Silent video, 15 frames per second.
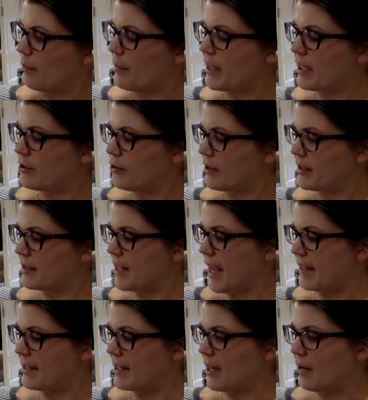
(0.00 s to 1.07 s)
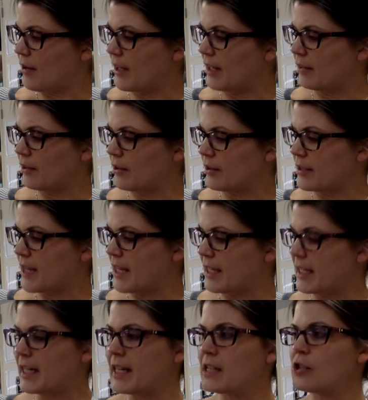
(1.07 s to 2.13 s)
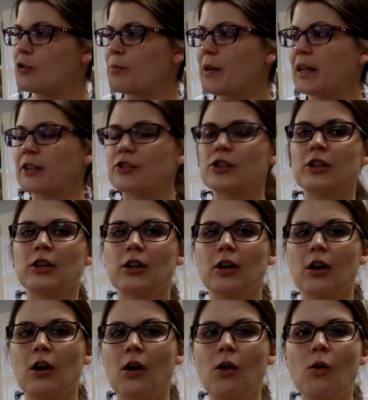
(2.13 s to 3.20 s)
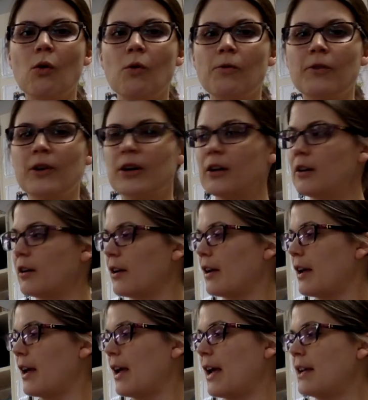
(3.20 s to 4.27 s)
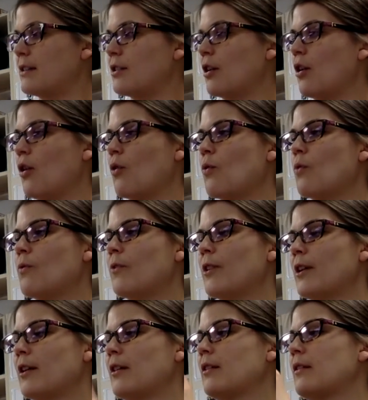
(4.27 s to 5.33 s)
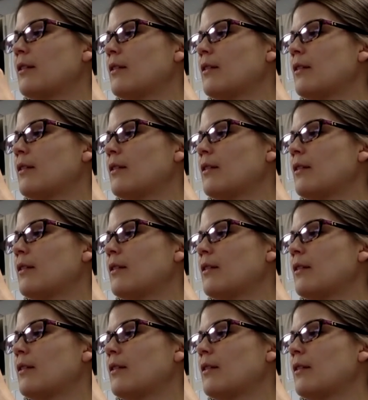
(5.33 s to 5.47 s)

Beatrice sat down and looked at each picture over and over.